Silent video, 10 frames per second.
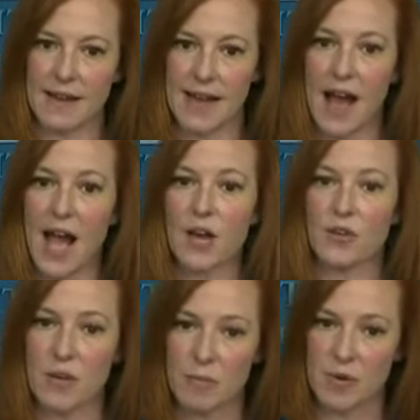a higher
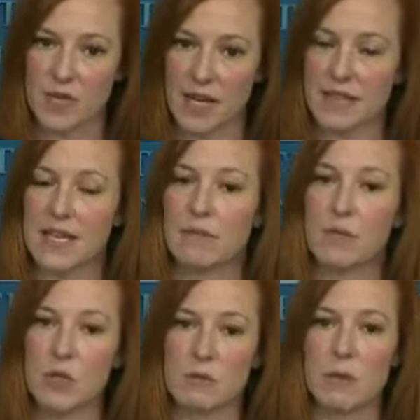number than I think
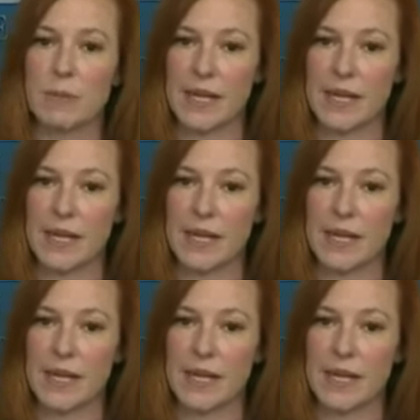most people